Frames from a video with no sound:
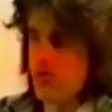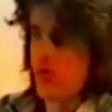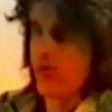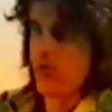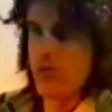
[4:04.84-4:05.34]

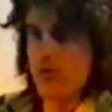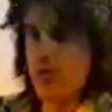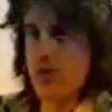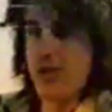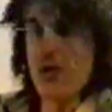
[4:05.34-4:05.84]
I've always
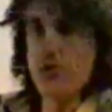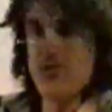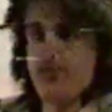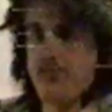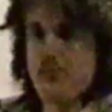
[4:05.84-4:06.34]
been
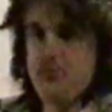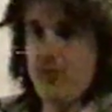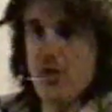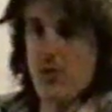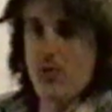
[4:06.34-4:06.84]
alone,
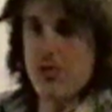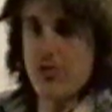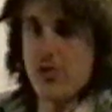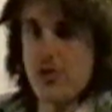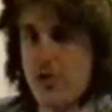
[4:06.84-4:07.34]
and I want to
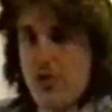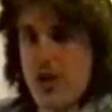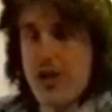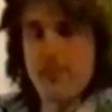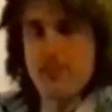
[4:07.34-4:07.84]
be alone
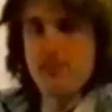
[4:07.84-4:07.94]
again.